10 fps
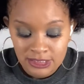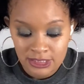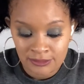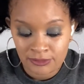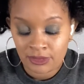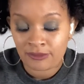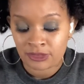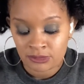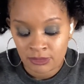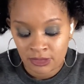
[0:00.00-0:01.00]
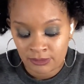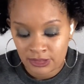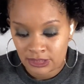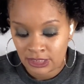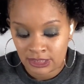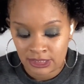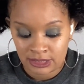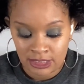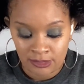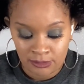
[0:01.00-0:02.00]
If you have a smaller brush, I
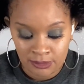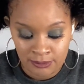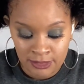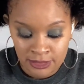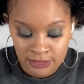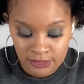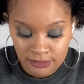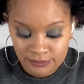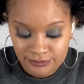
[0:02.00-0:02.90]
think that would be better.